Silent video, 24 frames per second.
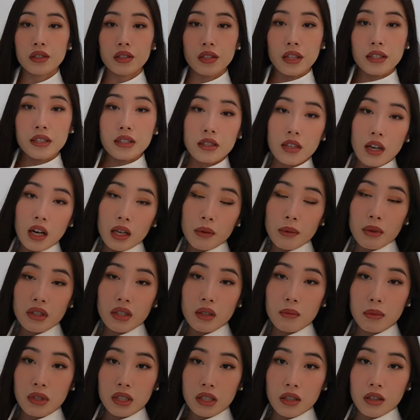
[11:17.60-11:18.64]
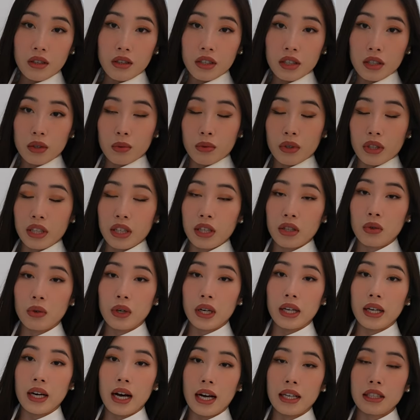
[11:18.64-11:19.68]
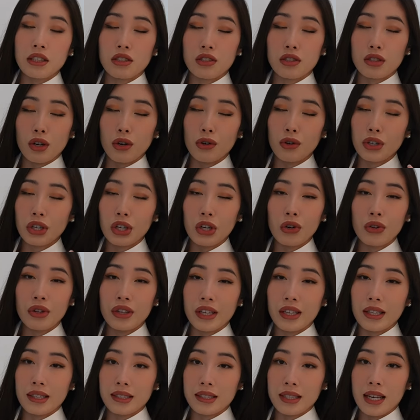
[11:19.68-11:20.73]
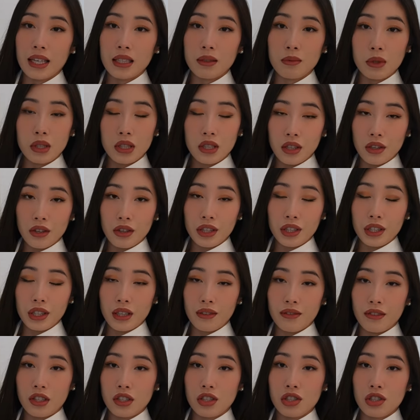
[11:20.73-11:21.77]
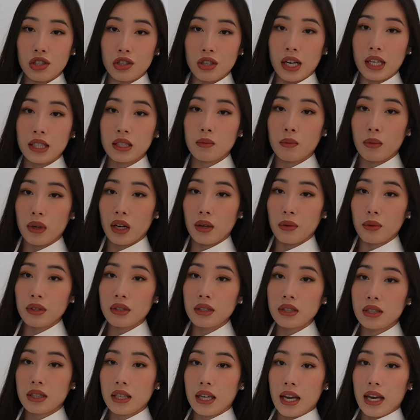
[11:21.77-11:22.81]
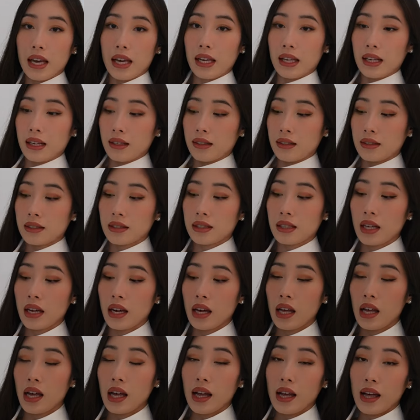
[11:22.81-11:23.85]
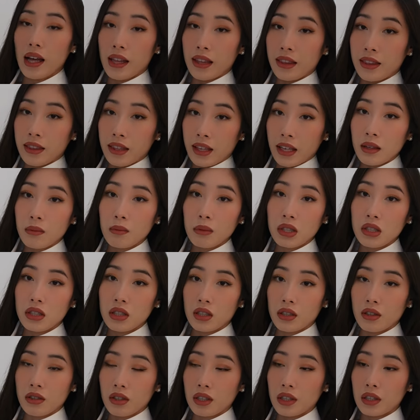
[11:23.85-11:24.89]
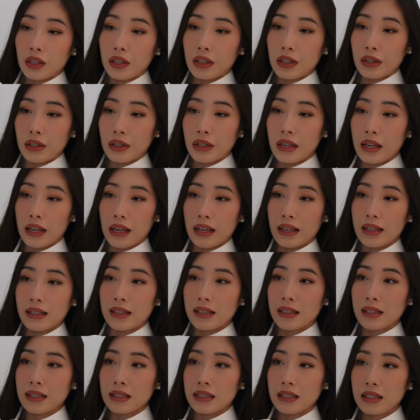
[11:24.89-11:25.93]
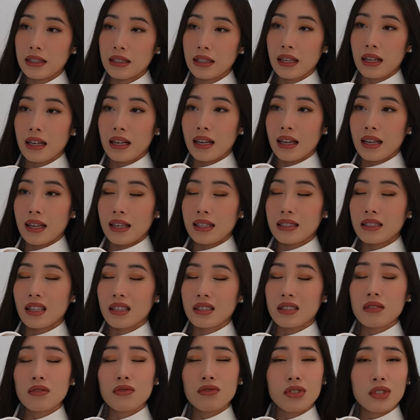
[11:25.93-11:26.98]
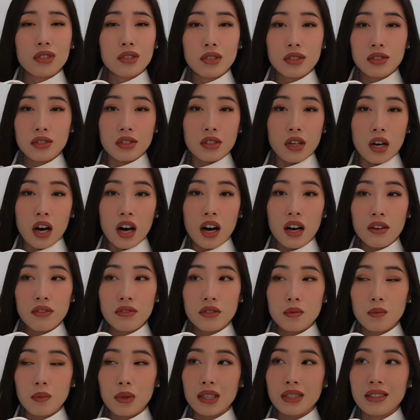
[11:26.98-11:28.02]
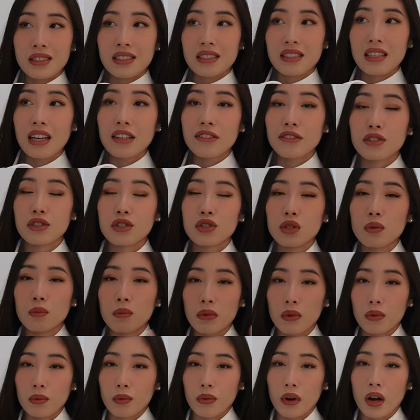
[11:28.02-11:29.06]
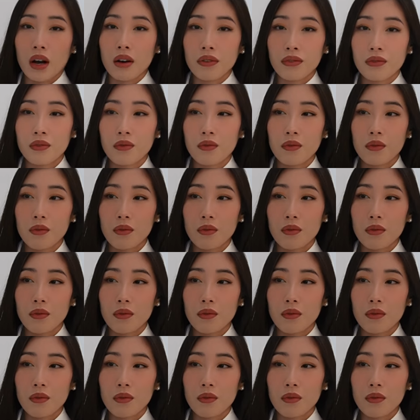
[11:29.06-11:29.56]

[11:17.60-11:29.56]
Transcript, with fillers: So let's talk about the material really quick. I don't know the exact material of this dress, but I will say it is a thick material, and it doesn't feel soft, but it's not super rough,